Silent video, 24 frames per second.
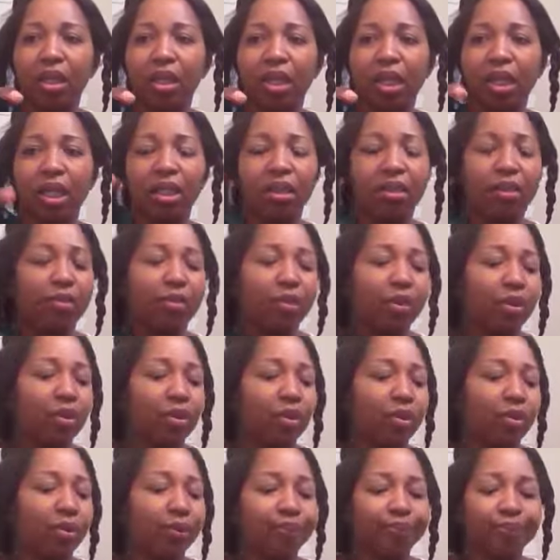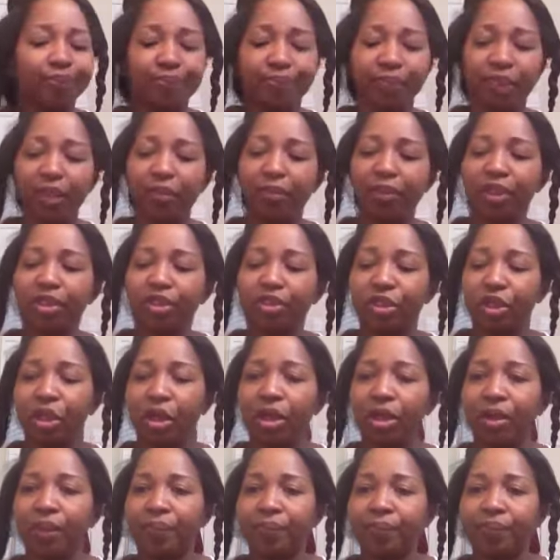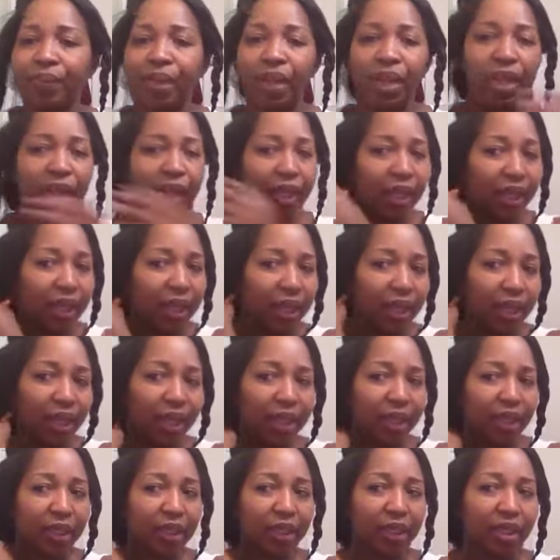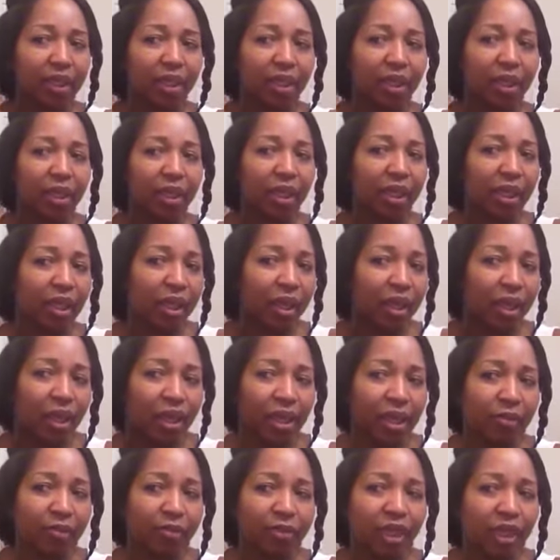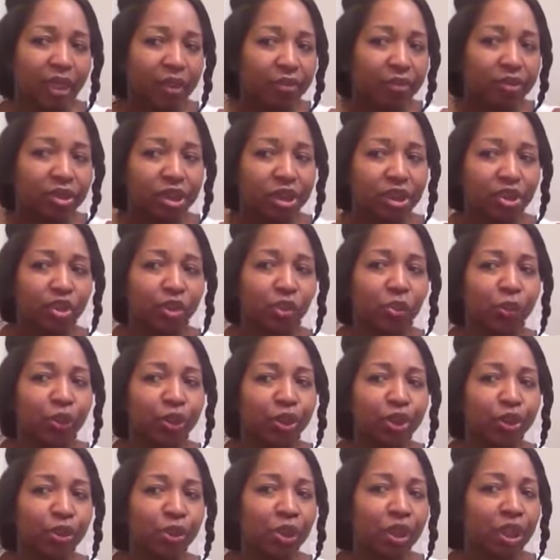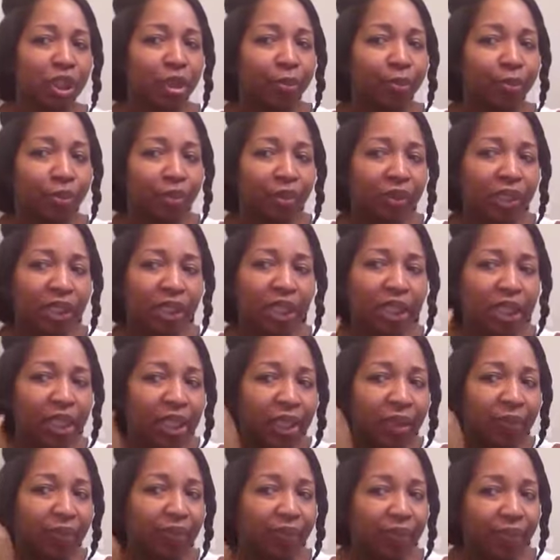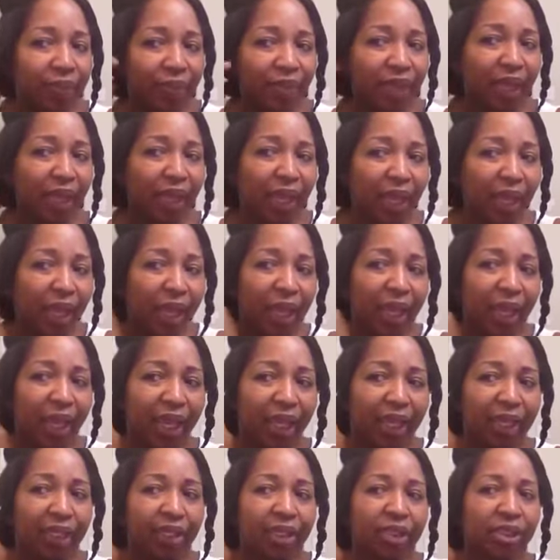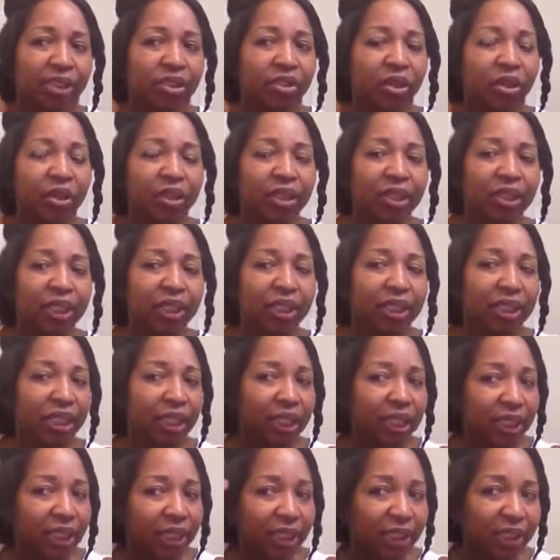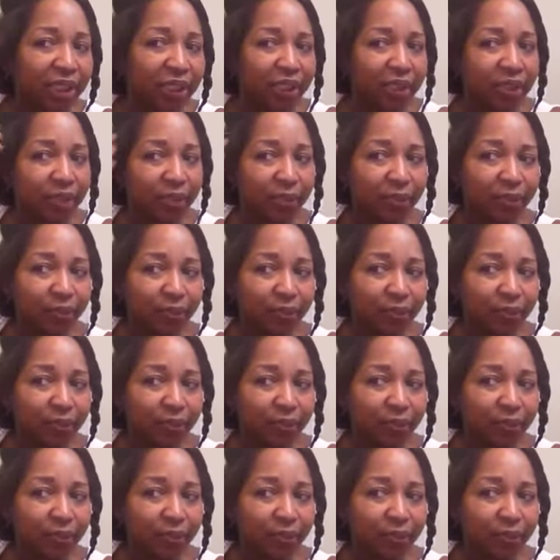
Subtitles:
in a bowl, in my jar, and I am now just going to liberally add it, starting at the ends,